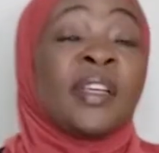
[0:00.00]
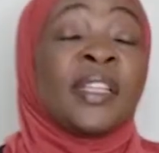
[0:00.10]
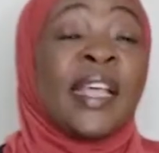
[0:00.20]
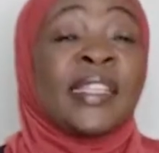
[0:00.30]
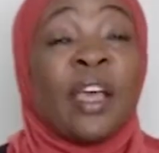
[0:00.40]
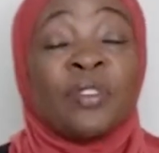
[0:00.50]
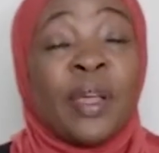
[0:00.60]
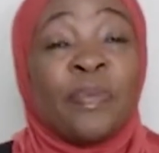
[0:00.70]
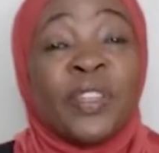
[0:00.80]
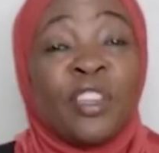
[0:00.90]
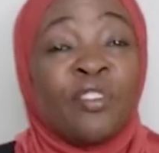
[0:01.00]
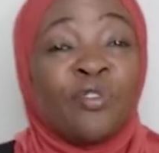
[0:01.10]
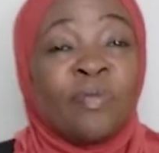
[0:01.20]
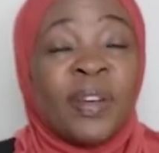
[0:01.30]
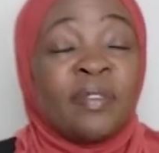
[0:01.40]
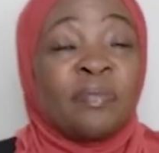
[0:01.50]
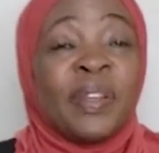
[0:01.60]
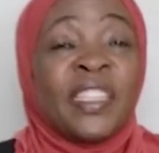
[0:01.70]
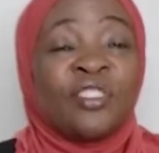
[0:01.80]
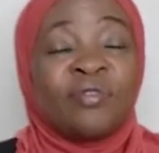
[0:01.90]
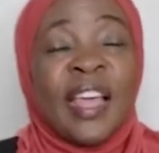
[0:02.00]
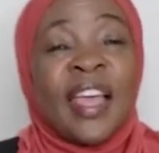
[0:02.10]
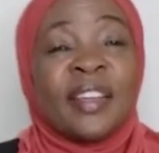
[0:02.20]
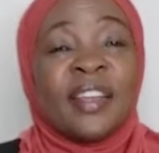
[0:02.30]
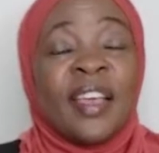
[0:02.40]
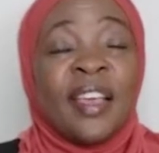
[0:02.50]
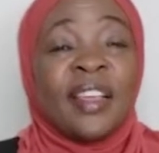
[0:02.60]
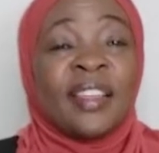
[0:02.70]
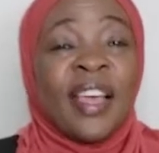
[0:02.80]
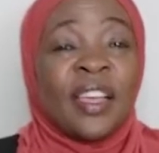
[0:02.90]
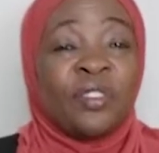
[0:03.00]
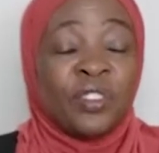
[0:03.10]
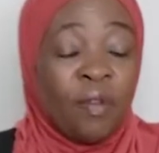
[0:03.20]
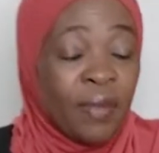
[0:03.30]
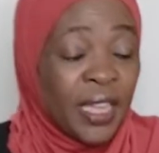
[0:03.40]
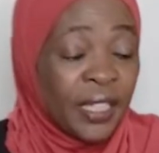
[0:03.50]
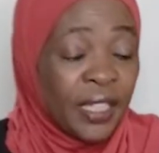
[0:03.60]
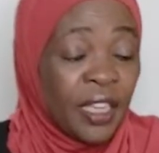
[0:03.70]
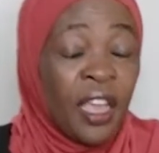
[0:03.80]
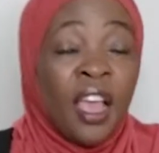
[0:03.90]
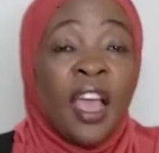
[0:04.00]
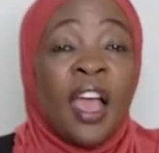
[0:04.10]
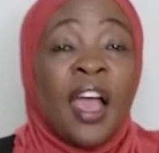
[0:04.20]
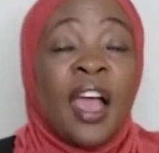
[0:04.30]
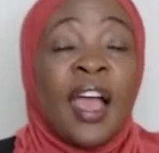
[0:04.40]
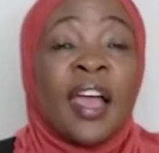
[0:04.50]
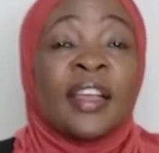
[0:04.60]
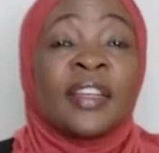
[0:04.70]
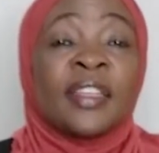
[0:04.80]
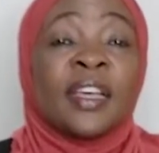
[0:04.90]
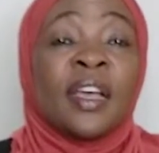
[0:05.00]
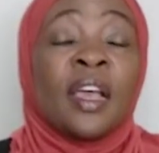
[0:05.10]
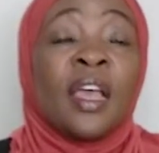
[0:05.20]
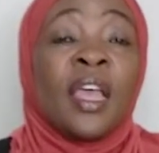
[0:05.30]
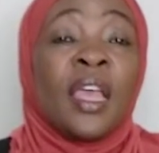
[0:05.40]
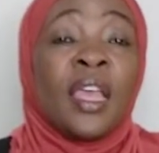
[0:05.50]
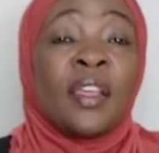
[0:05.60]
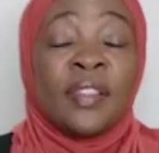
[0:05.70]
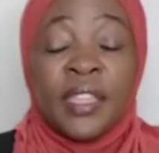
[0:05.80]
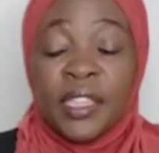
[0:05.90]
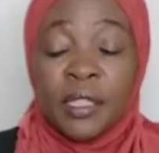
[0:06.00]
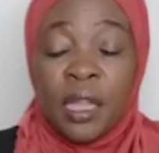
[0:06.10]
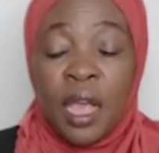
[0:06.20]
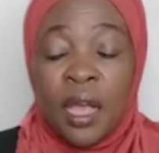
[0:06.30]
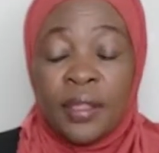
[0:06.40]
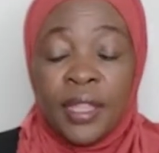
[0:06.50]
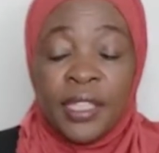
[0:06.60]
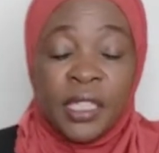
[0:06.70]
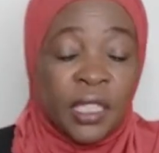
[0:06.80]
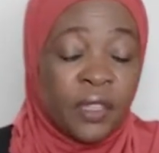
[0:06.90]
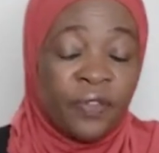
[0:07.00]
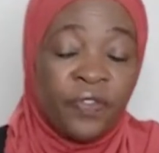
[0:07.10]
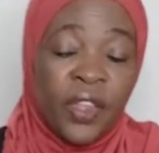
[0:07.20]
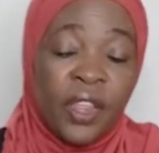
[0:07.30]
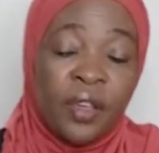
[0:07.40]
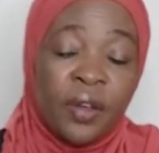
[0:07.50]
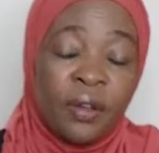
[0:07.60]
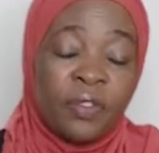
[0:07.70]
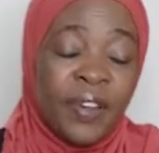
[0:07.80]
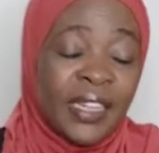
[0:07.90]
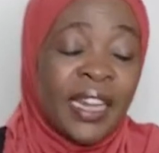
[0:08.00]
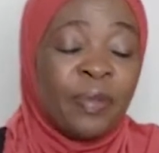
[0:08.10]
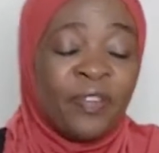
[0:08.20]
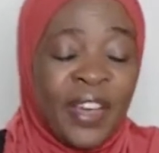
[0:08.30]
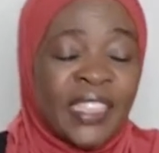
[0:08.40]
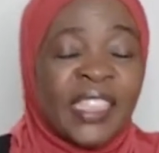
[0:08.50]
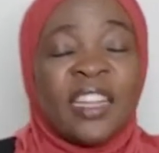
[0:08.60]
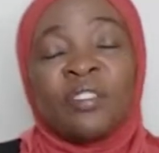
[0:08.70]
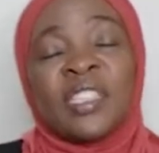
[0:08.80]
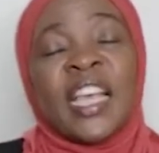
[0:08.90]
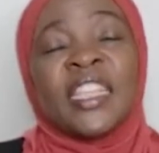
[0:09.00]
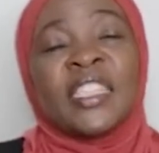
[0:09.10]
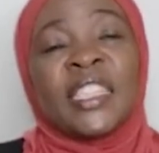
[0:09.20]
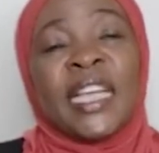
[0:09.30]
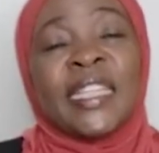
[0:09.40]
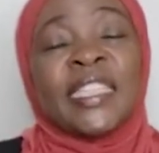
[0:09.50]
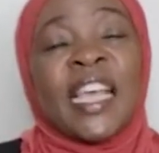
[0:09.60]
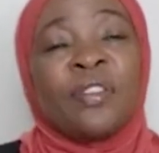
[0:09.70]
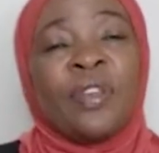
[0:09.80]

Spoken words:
That's how you support a YouTuber. Please do that. Thank you so much. And in this video, in fact, let me first share the schedule